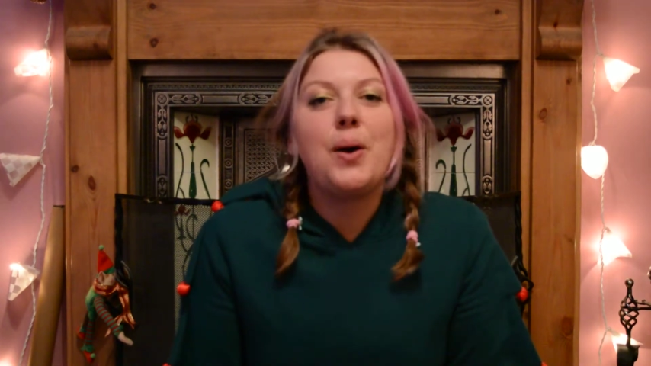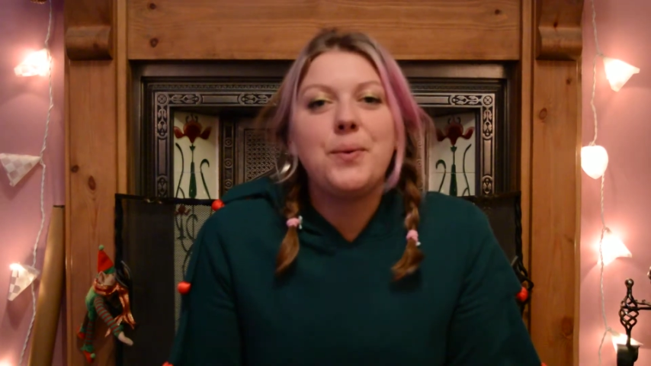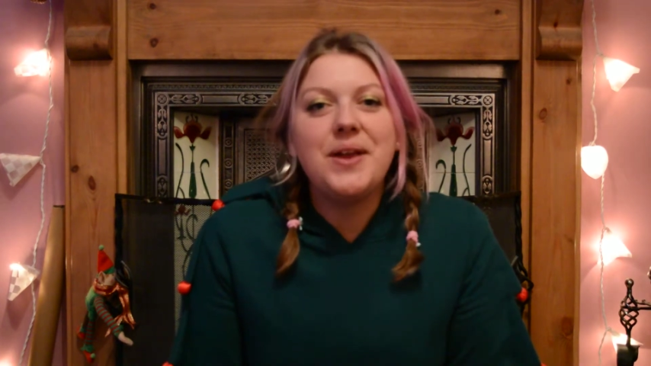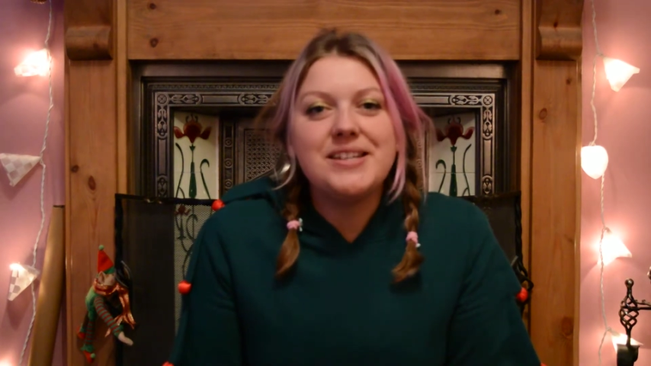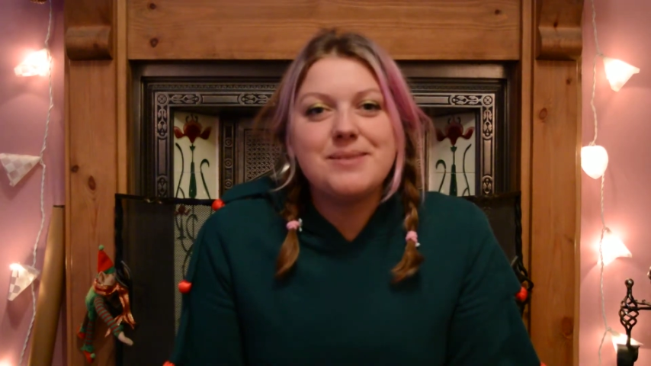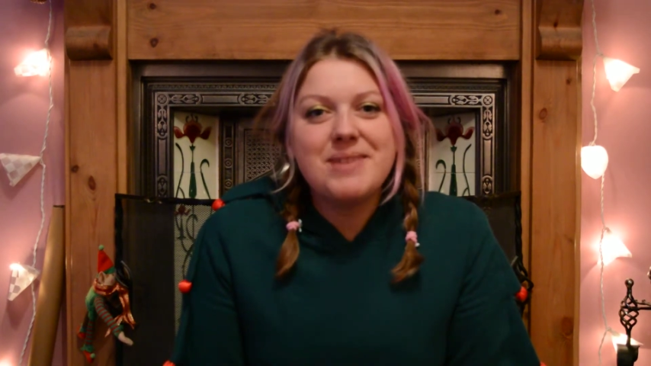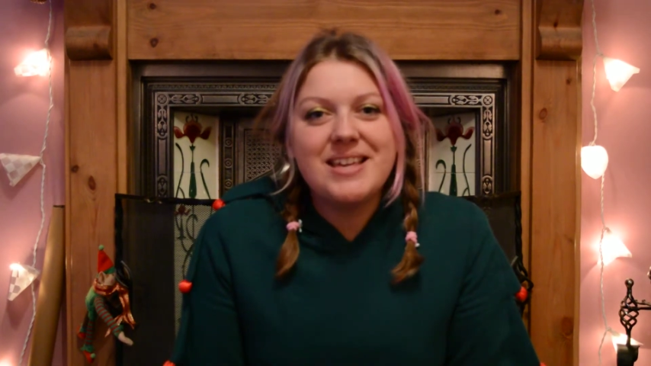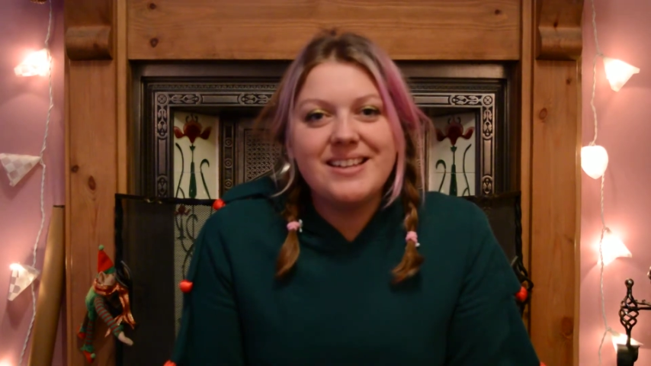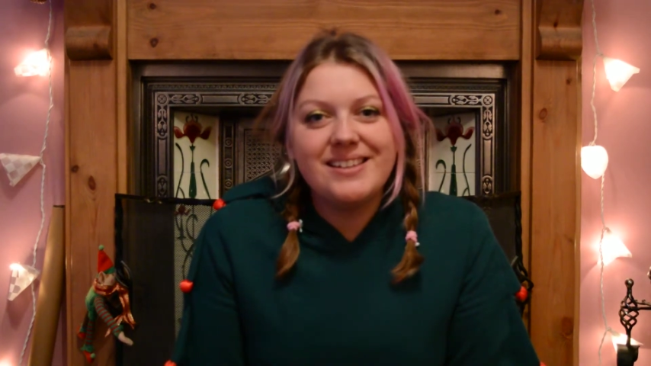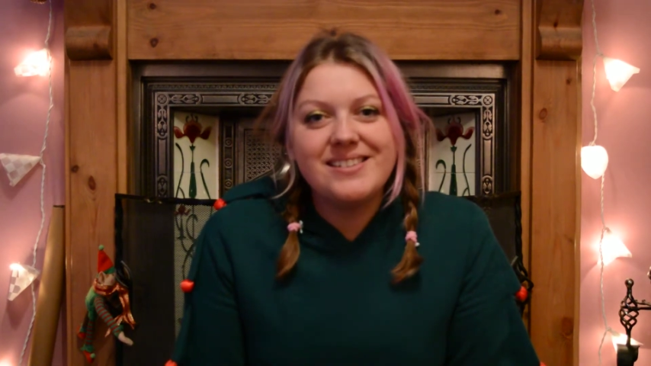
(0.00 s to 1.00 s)
which
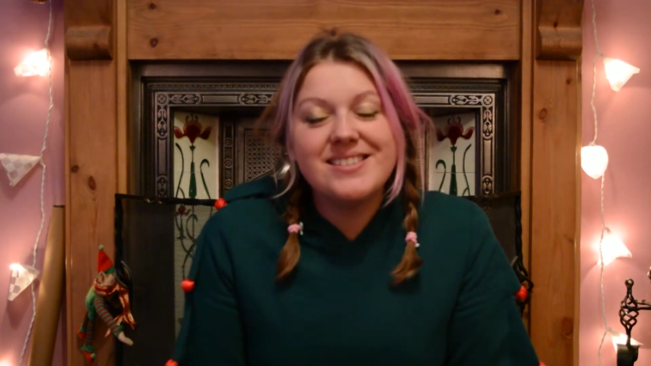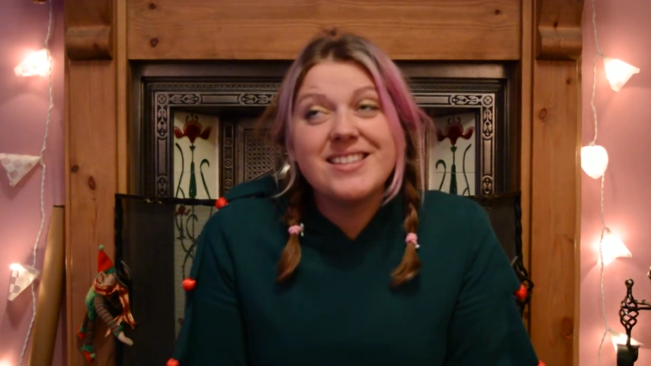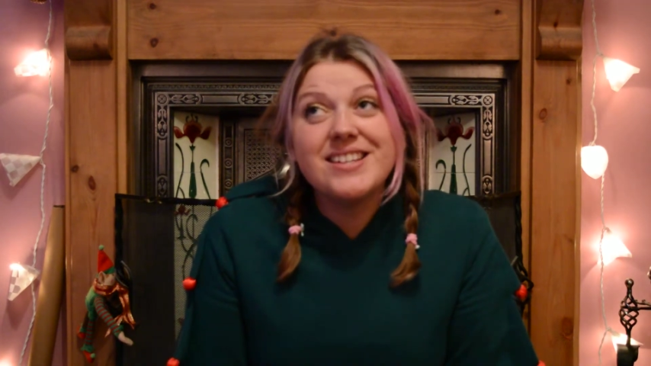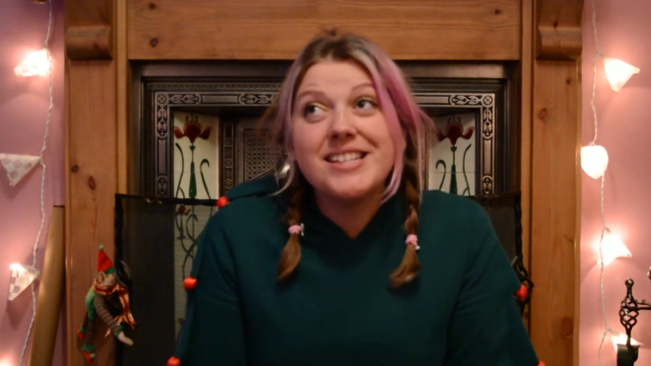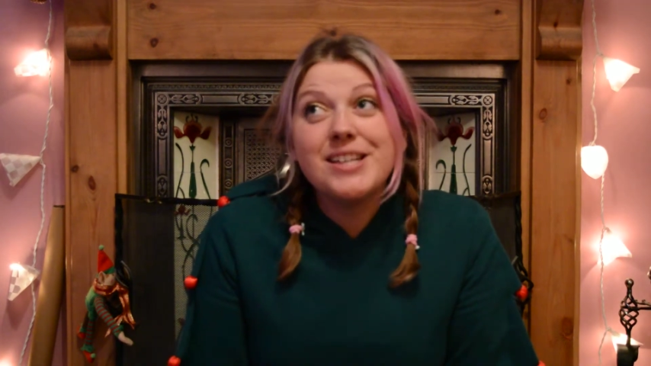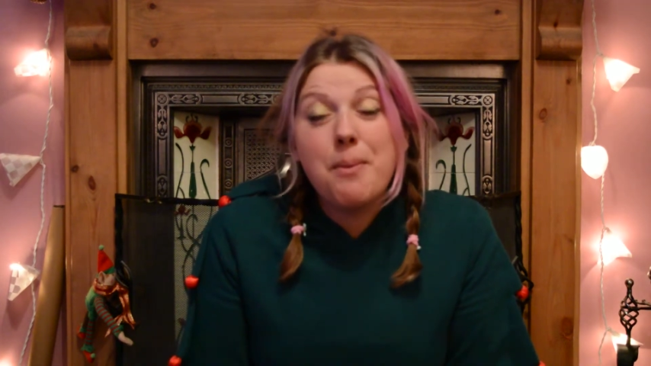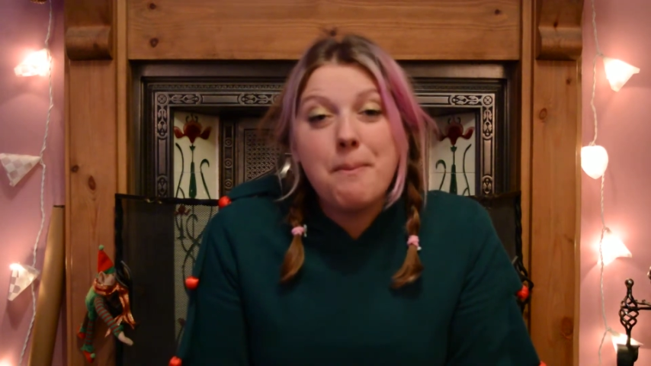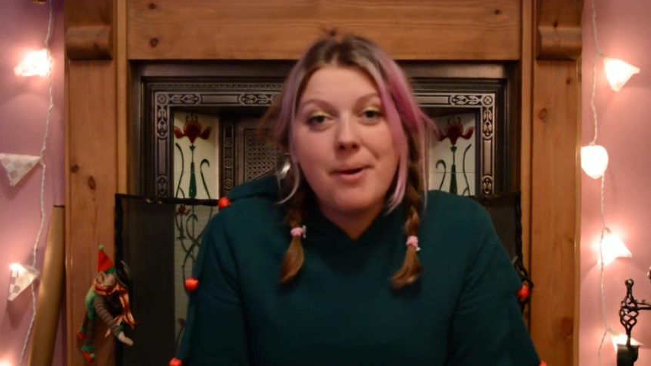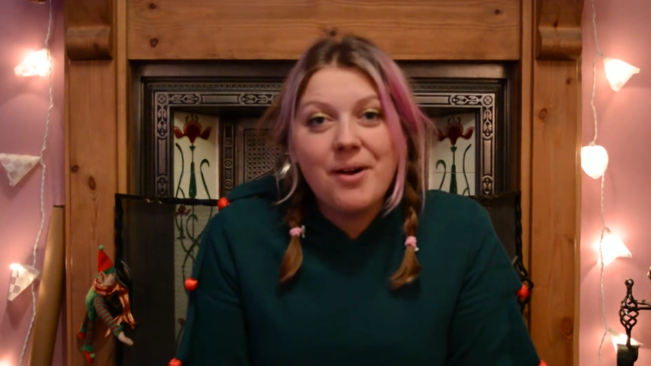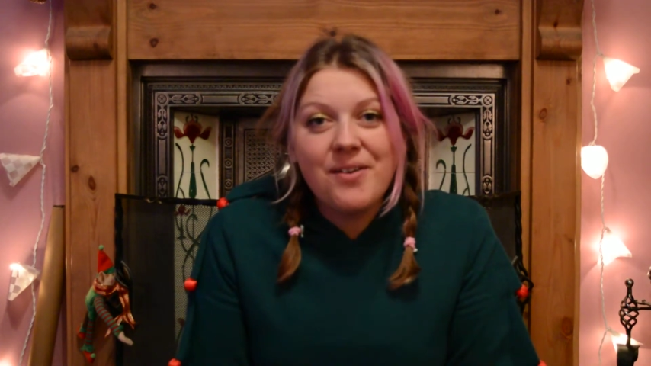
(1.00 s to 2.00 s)
means that
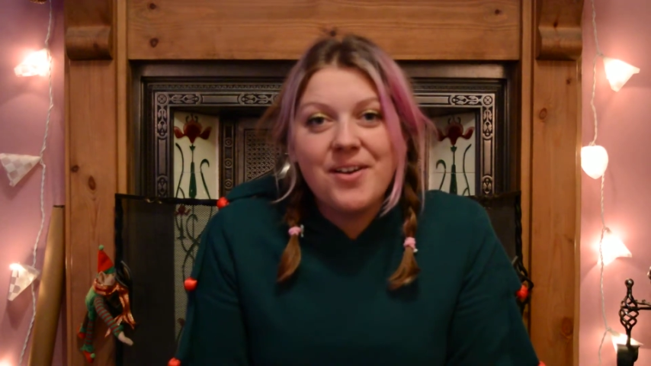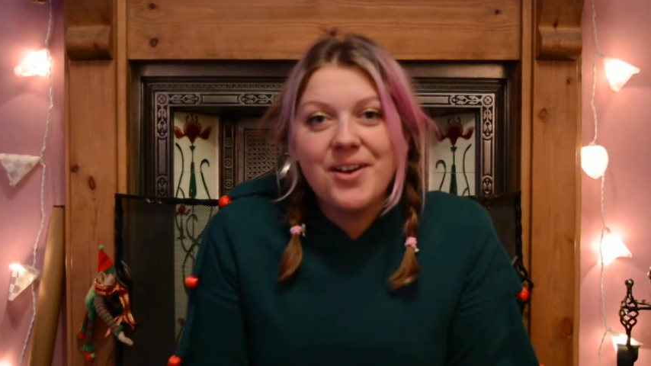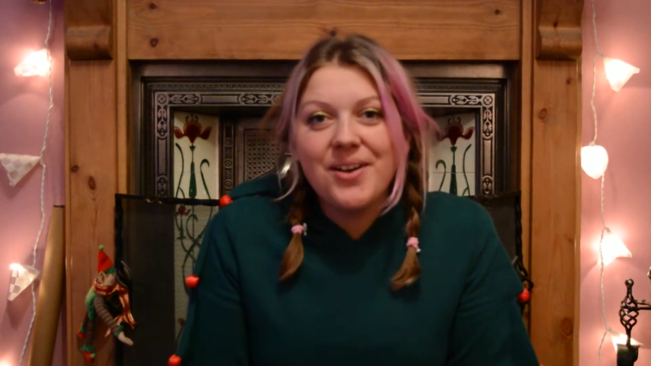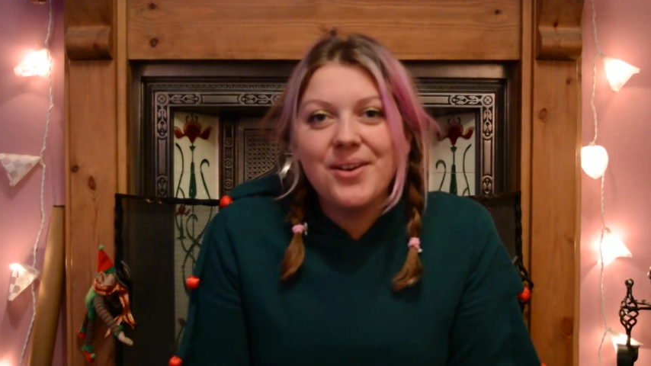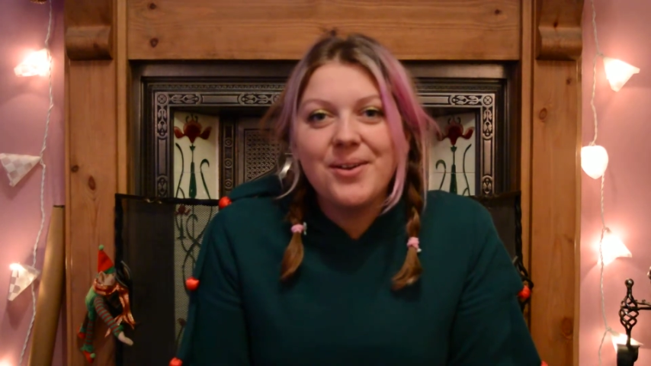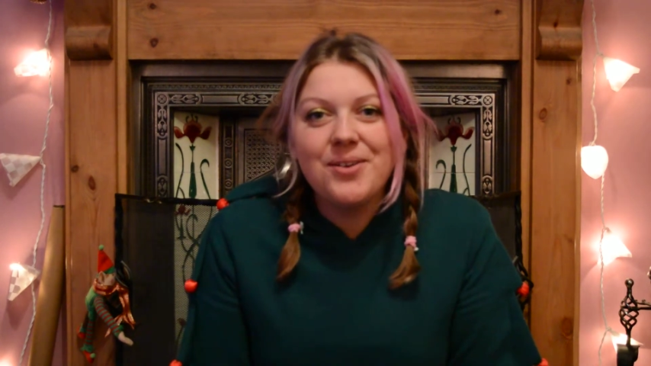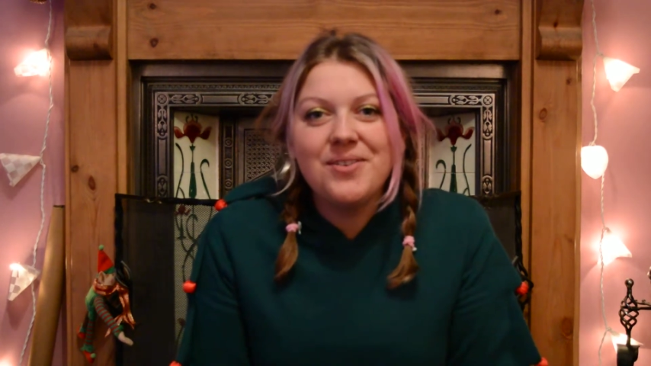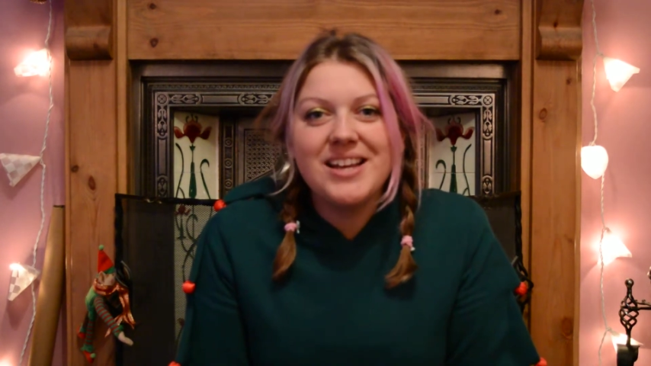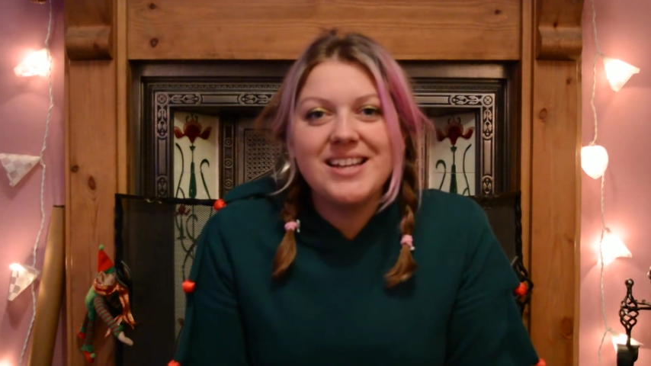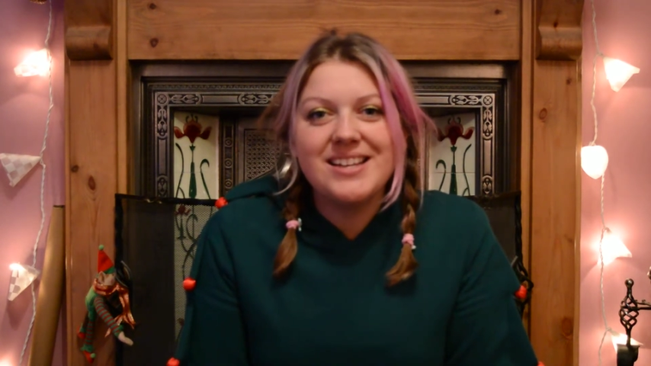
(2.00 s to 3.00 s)

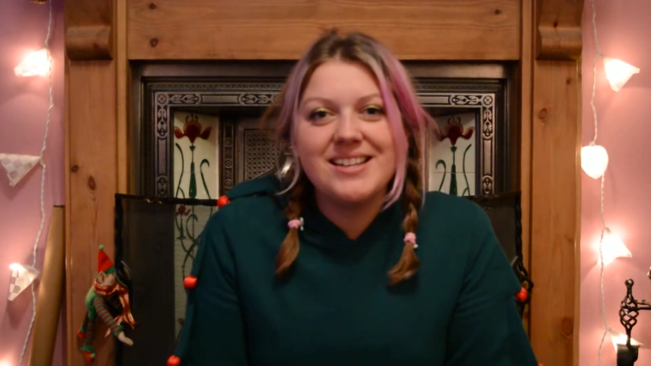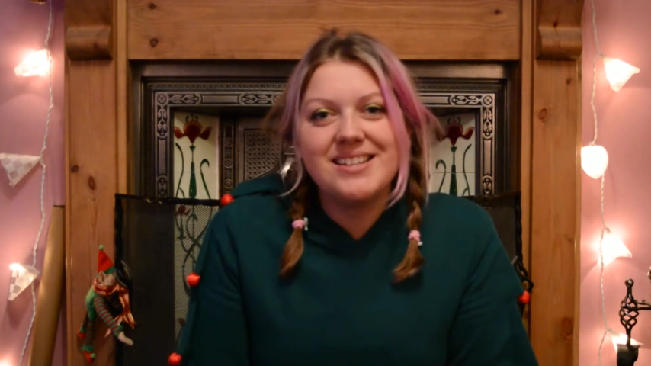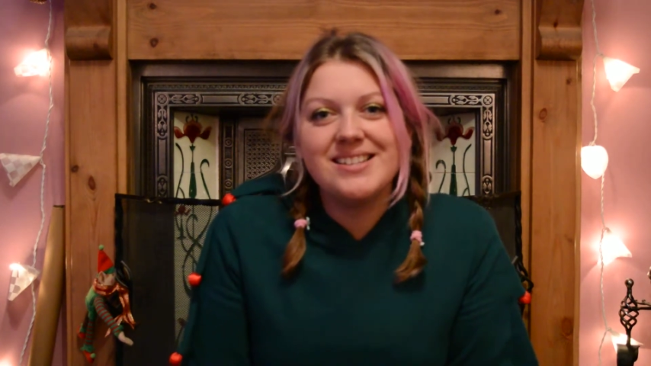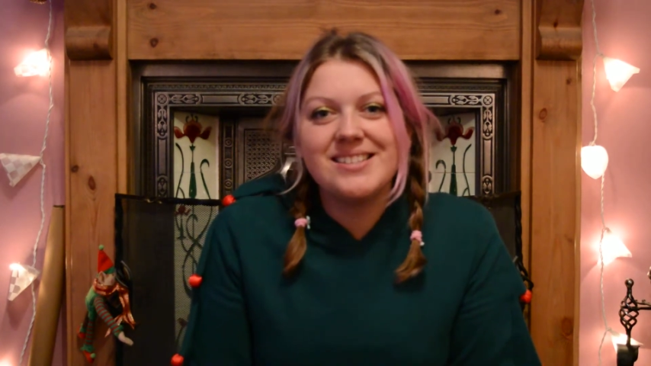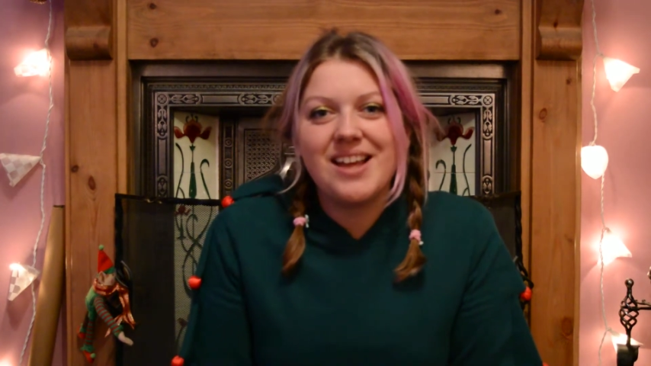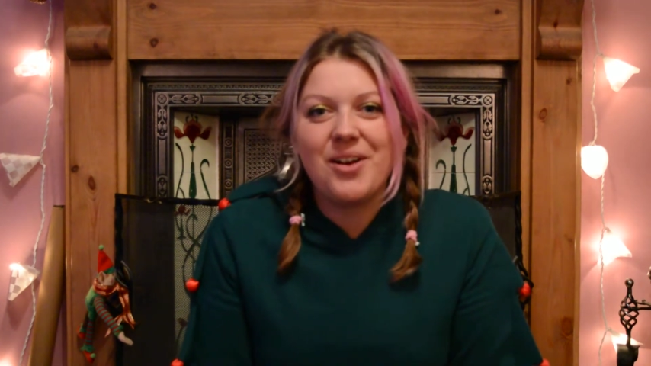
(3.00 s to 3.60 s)
tomorrow is